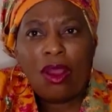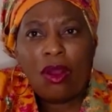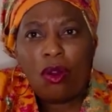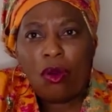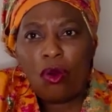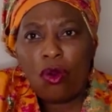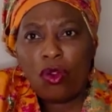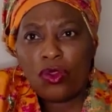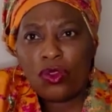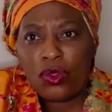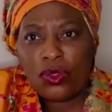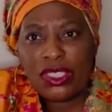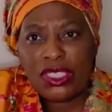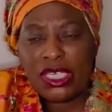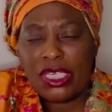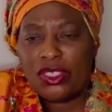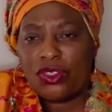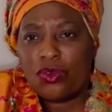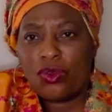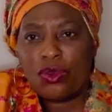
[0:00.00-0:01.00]
All those
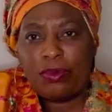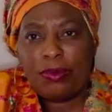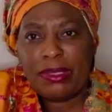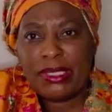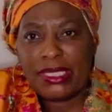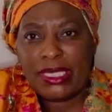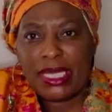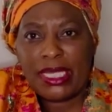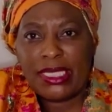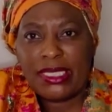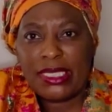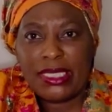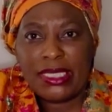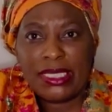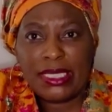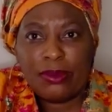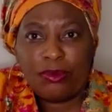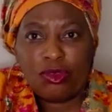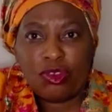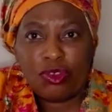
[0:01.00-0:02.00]
things could be signs and
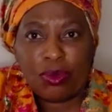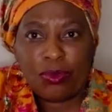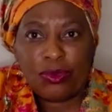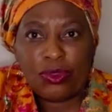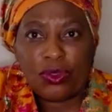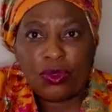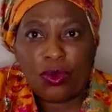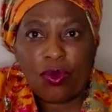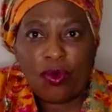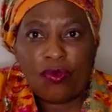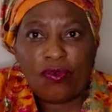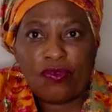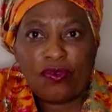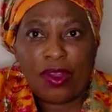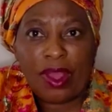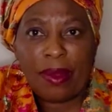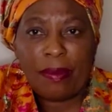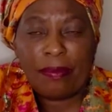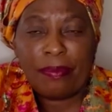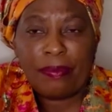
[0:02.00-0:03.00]
symptoms of
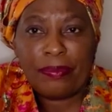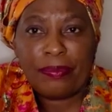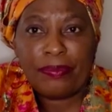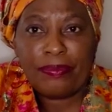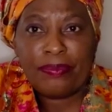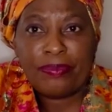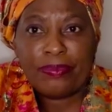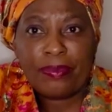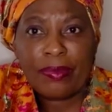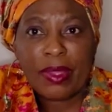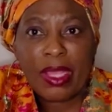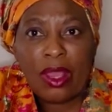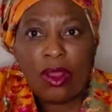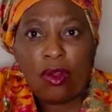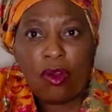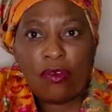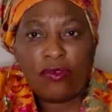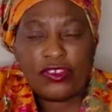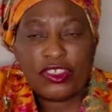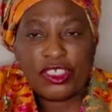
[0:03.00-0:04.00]

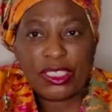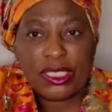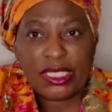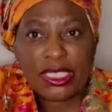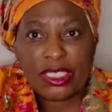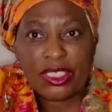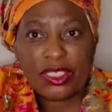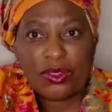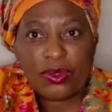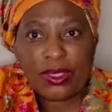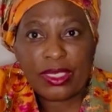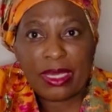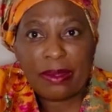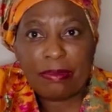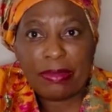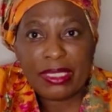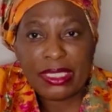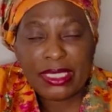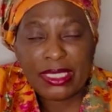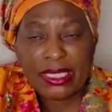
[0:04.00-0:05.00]
gestational
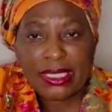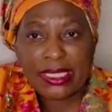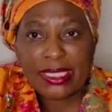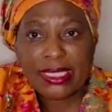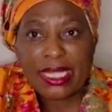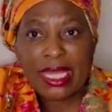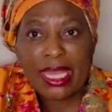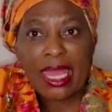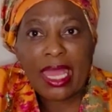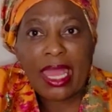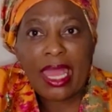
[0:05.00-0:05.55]
diabetes.